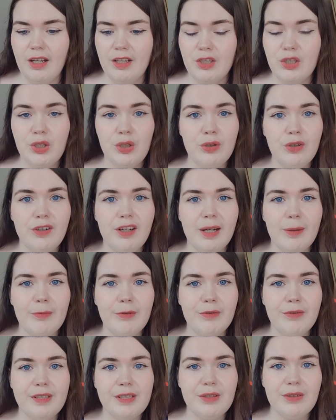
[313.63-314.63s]
two
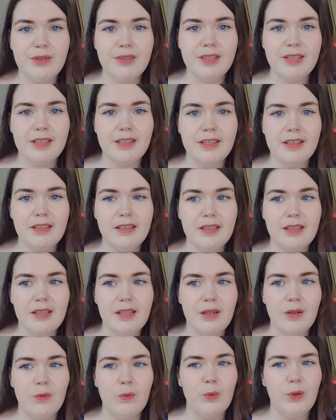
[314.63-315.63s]
grammar resources,
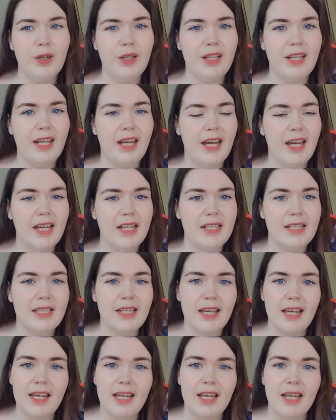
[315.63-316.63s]
one as
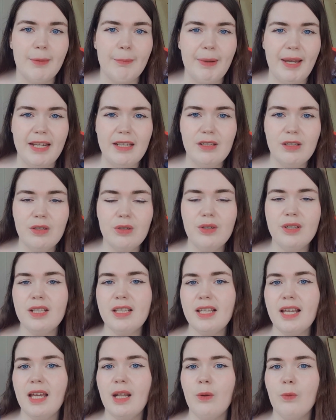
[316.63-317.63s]
a main
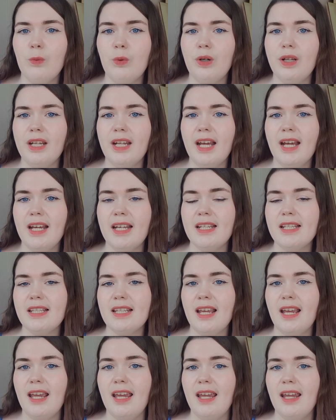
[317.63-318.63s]
source and one as
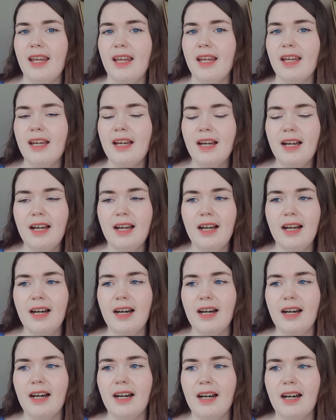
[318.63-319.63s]
a
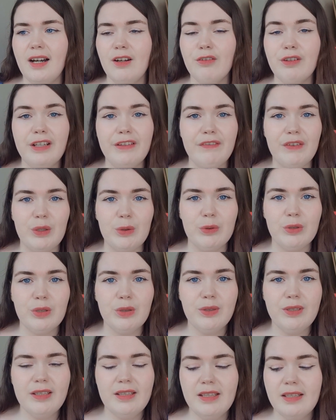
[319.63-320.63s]
review
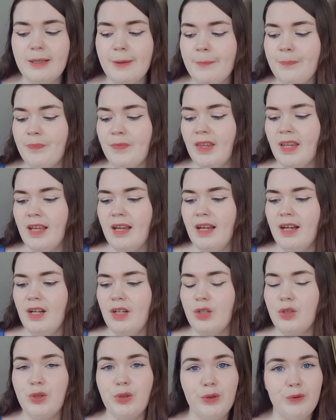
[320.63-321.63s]
source.
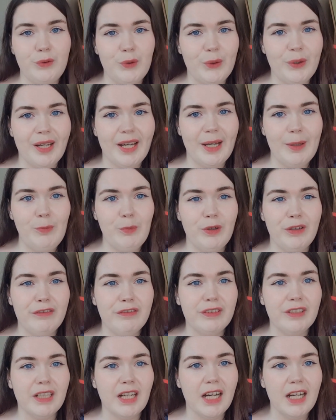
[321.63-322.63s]
Two vocab, one
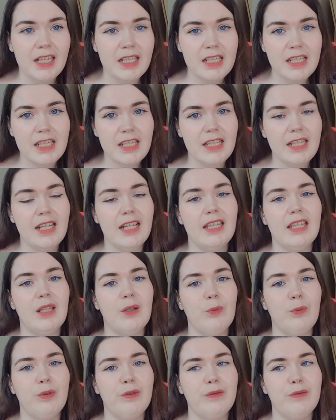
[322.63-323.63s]
for kanji and
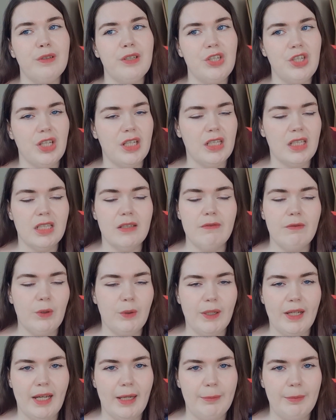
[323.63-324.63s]
then one for just
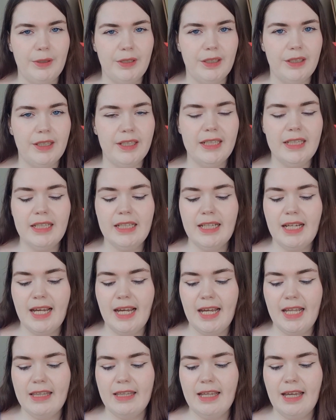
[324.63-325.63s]
vocabulary,
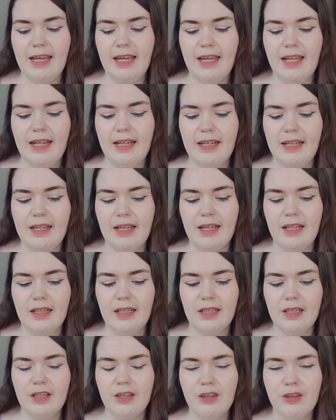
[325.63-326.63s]
and then
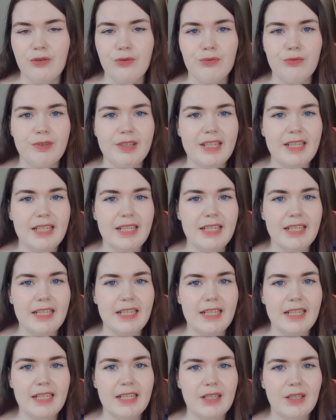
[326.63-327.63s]

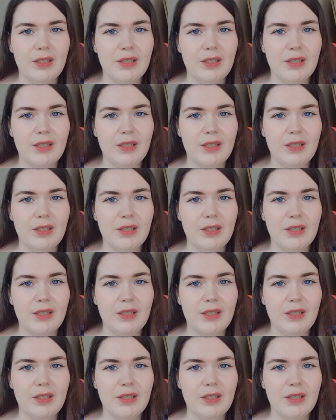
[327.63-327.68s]
three